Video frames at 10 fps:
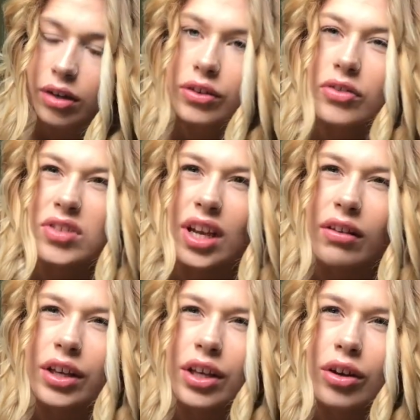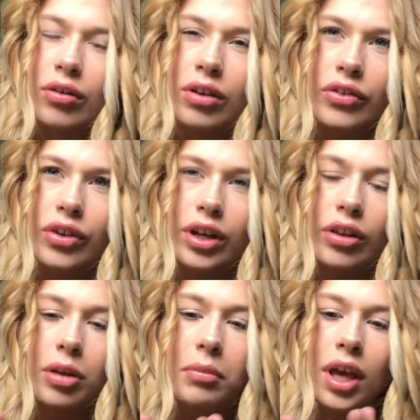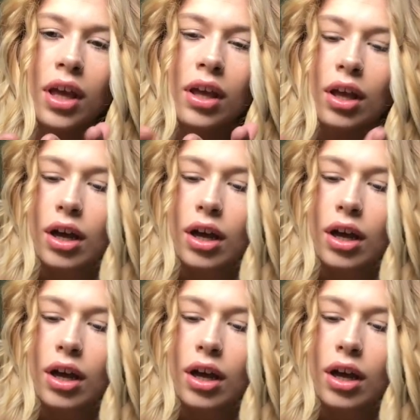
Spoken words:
Aren't those killing you? Because they're killing me.